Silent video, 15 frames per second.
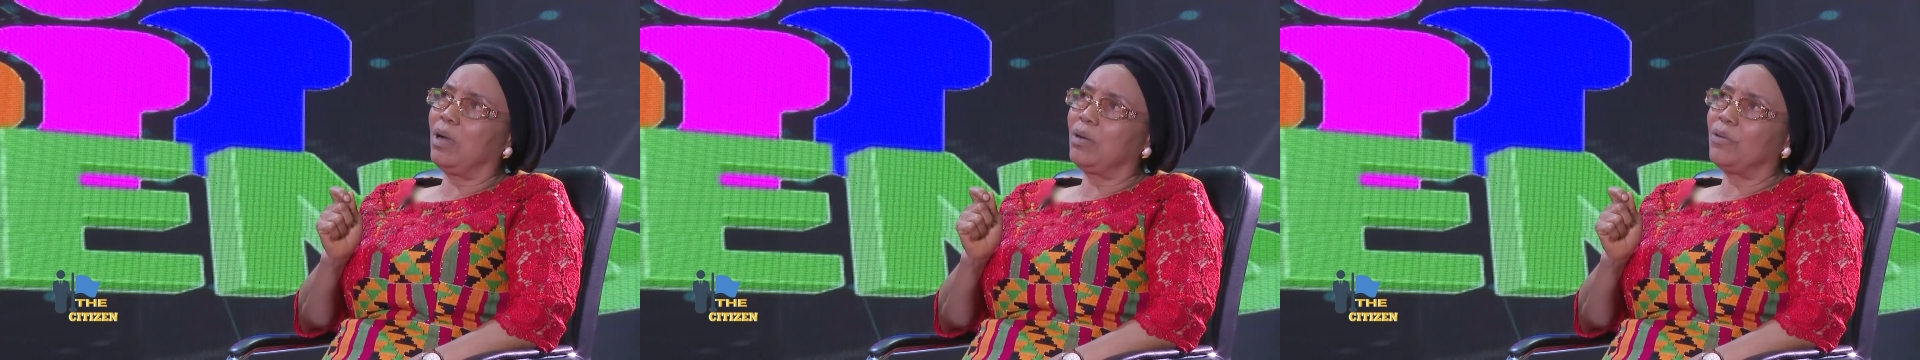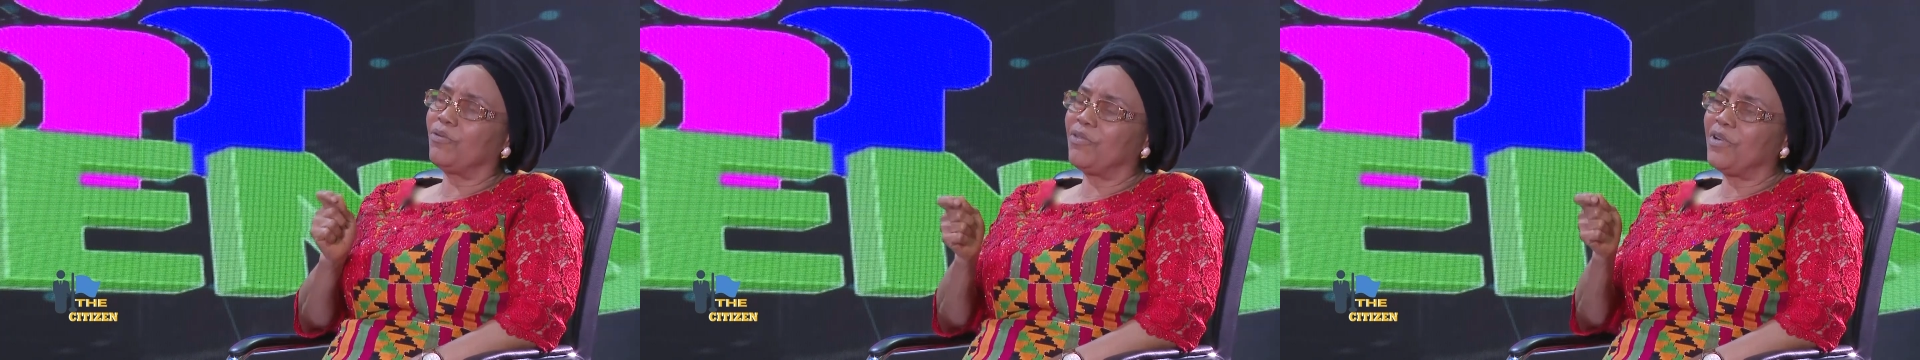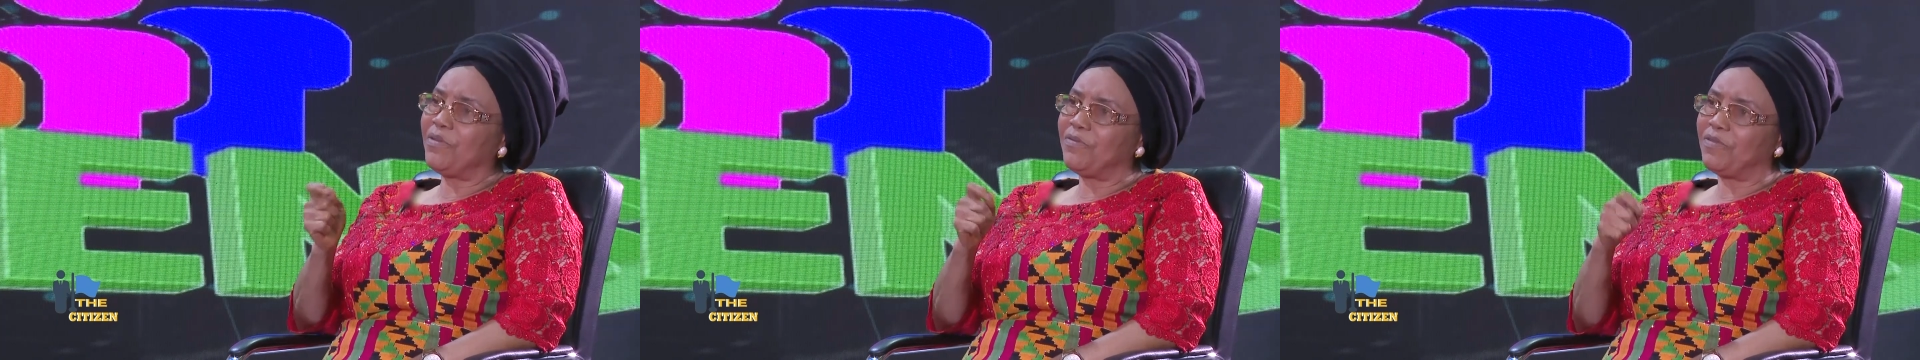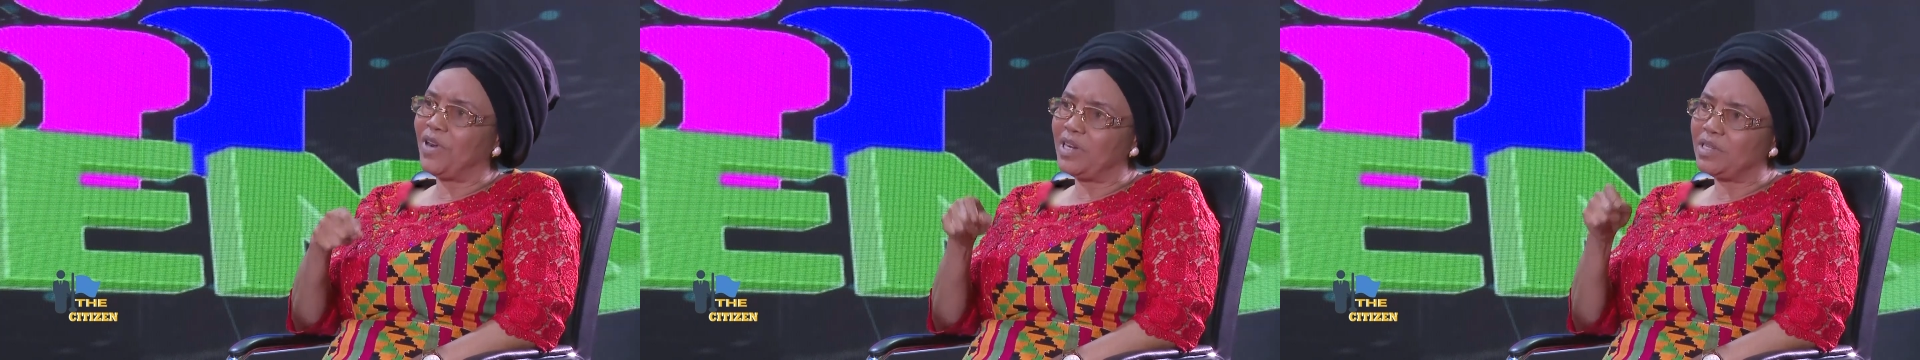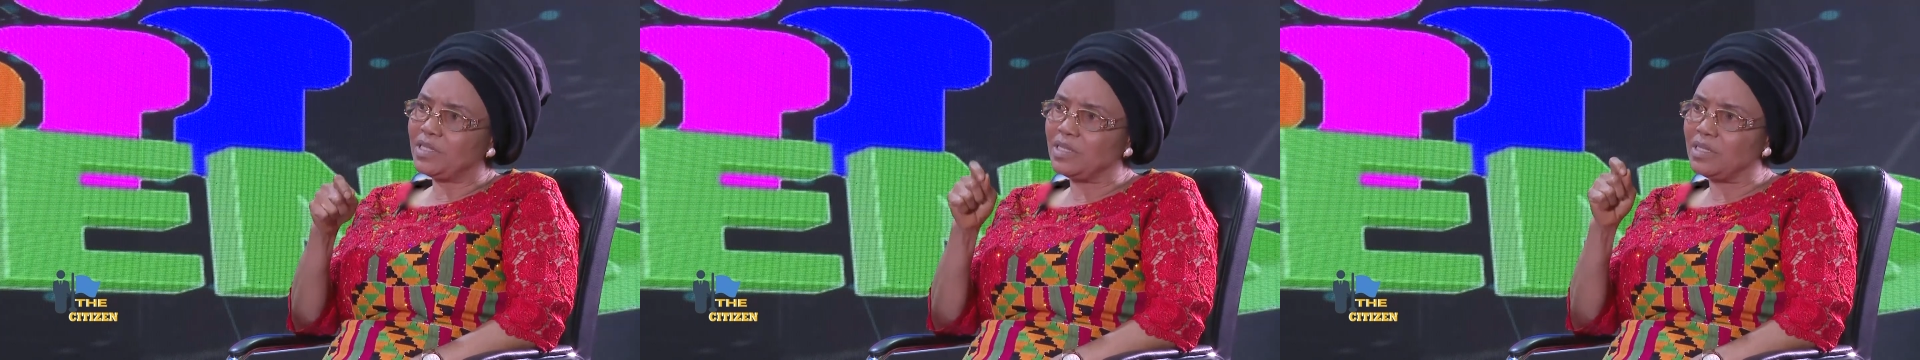
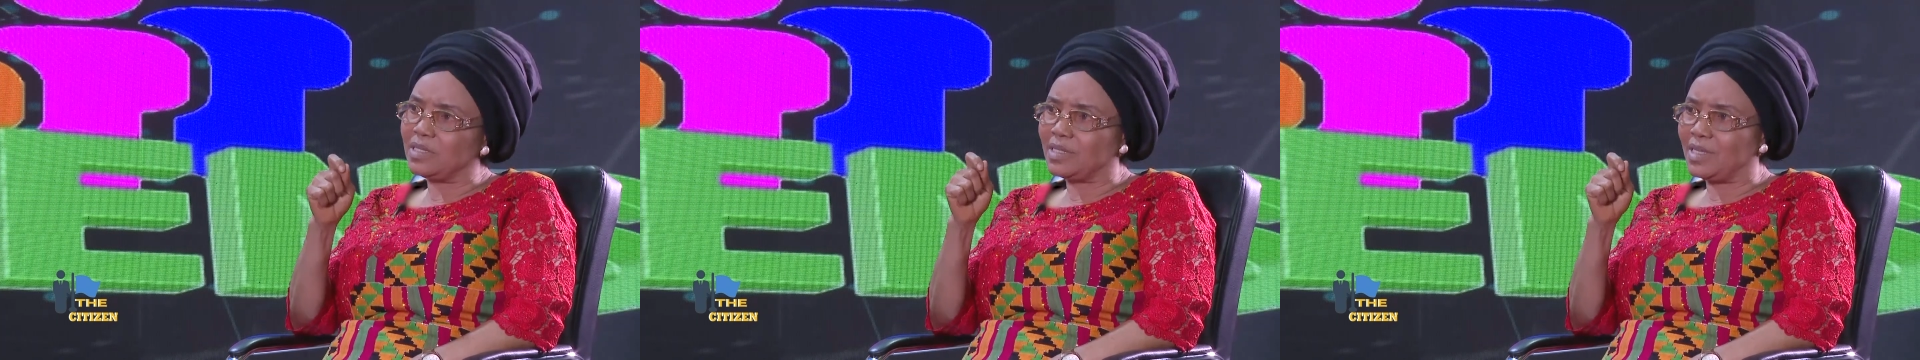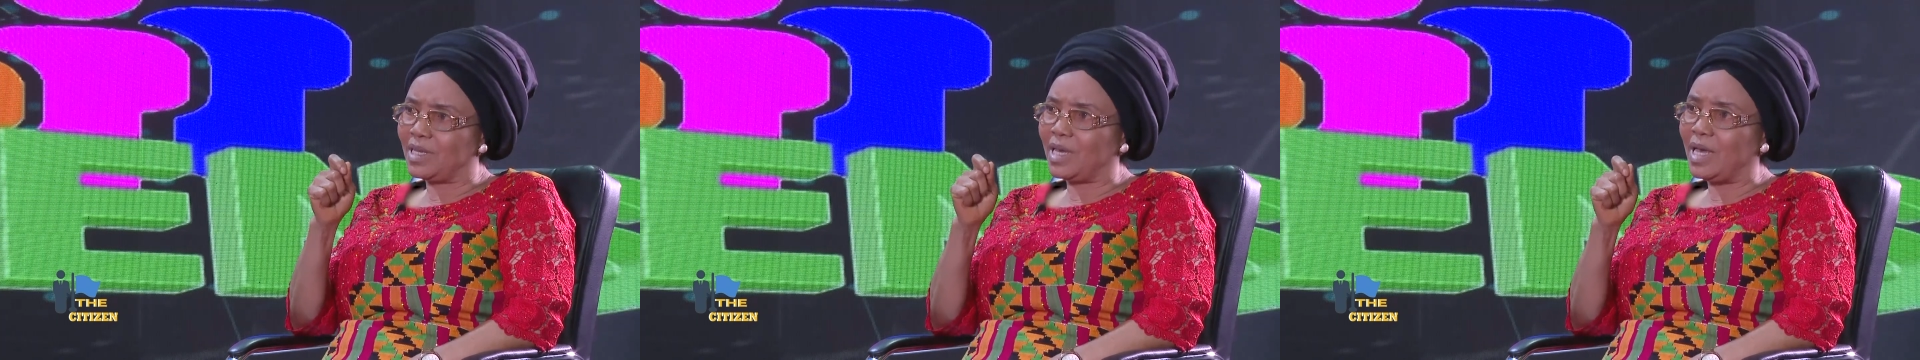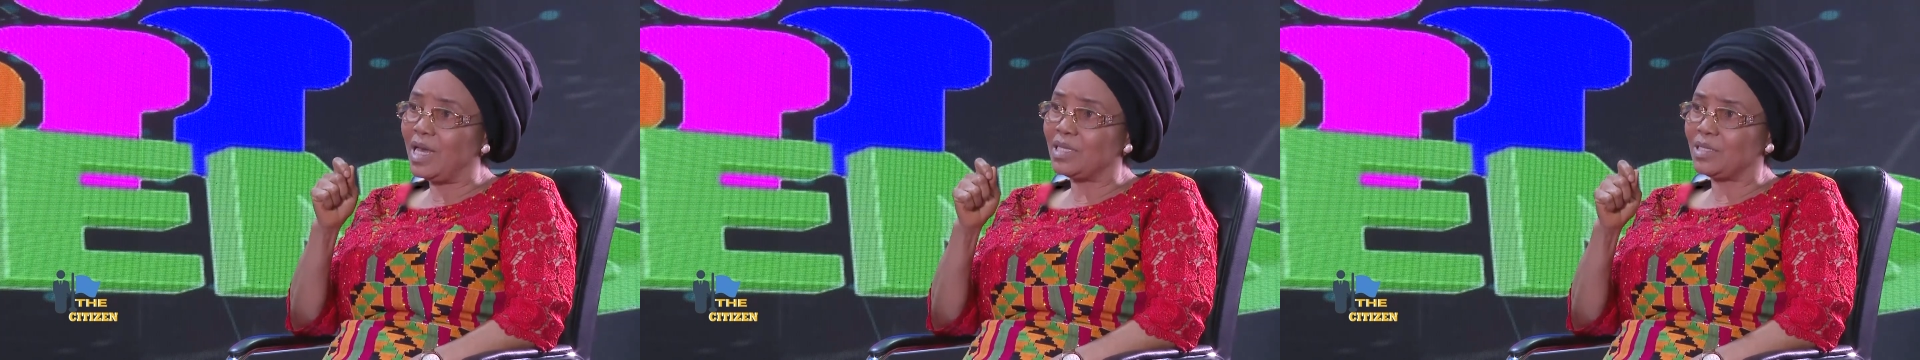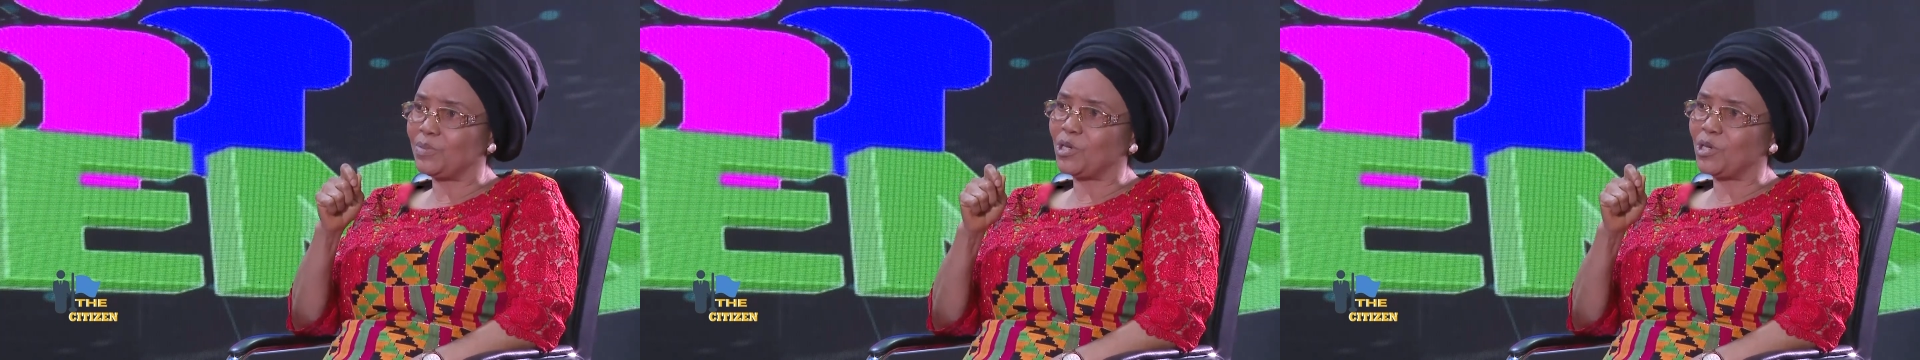Reverse is the case,